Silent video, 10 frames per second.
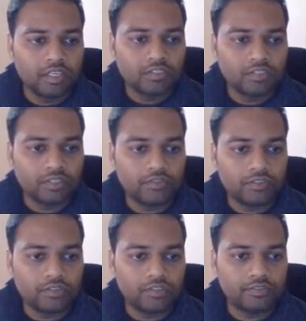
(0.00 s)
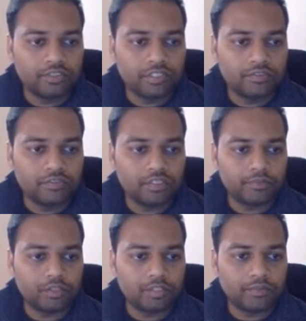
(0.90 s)
So if you need to
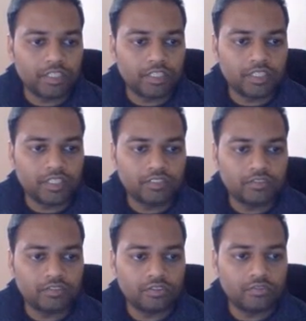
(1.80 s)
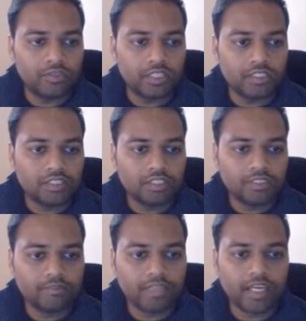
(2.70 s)
upload the plugin, again go to plugin
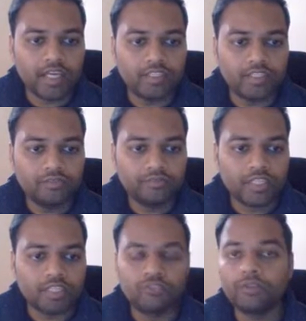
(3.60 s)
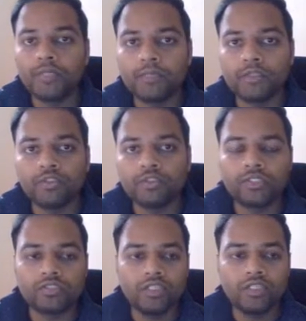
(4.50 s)
section, add new, and you will be able to
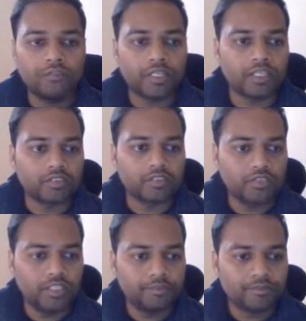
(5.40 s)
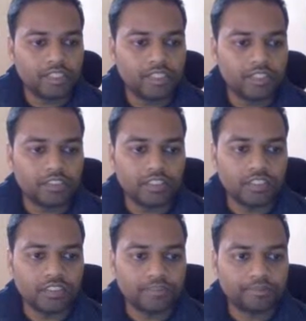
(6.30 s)
upload the plugin, right? It's easy.